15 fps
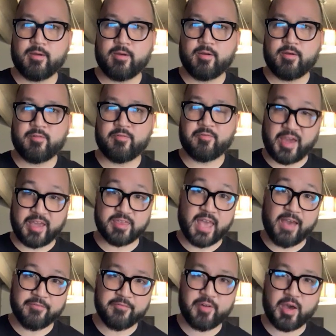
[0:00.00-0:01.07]
fight
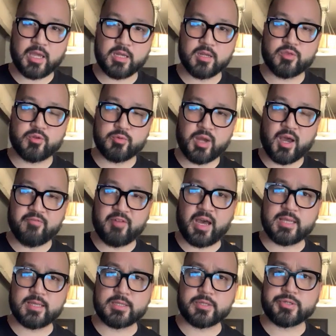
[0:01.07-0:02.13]
that fight through
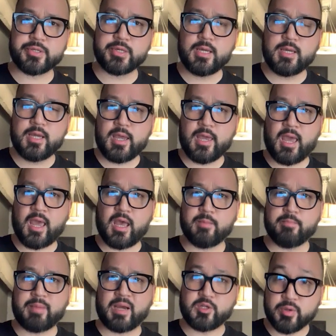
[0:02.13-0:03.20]
nonviolence,
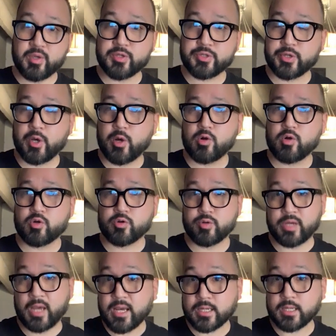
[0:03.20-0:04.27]
and by doing so,
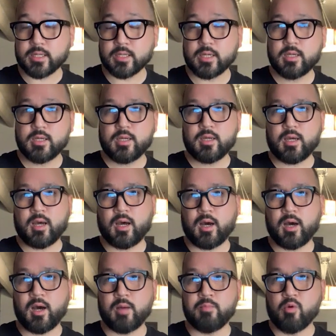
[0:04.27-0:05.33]
created
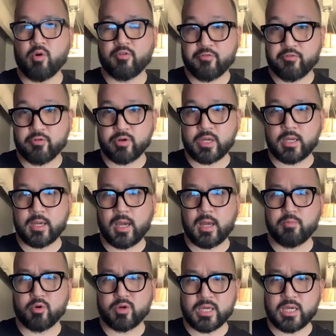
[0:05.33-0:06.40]
uh, a more free and
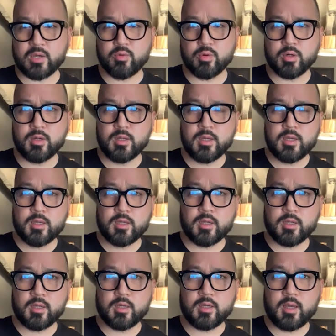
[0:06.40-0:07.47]
more equal
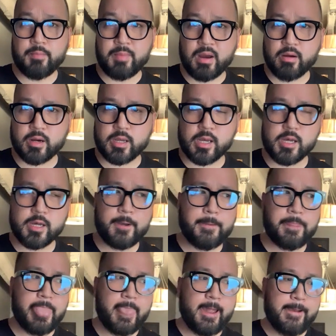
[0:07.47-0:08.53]
America.
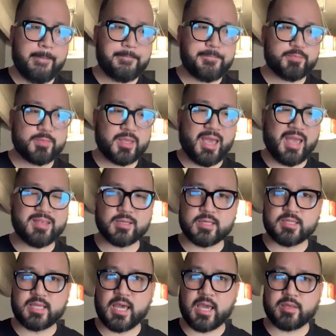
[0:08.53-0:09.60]
End of the
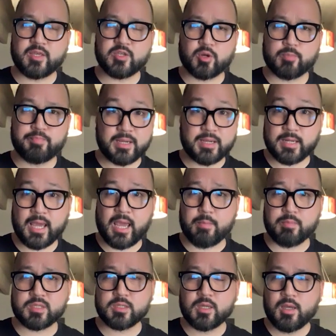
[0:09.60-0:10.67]
day, these are big
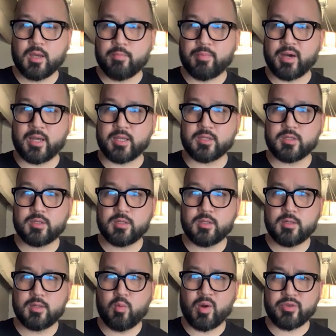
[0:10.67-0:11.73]
names, but
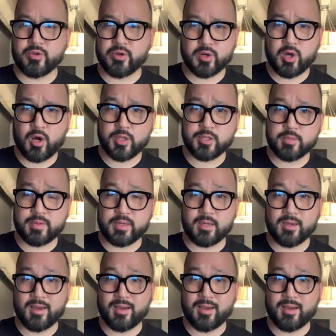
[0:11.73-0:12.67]
whether you're called to be